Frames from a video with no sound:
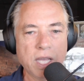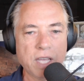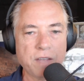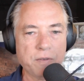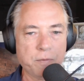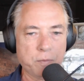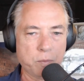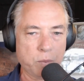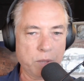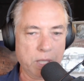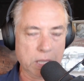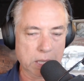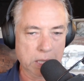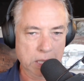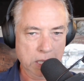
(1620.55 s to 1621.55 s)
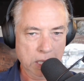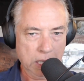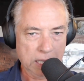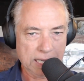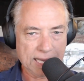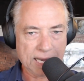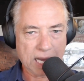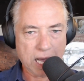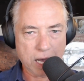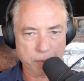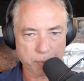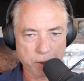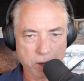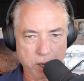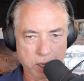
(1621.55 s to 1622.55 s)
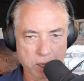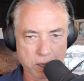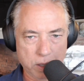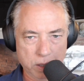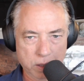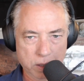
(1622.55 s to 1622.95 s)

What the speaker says: if we let up on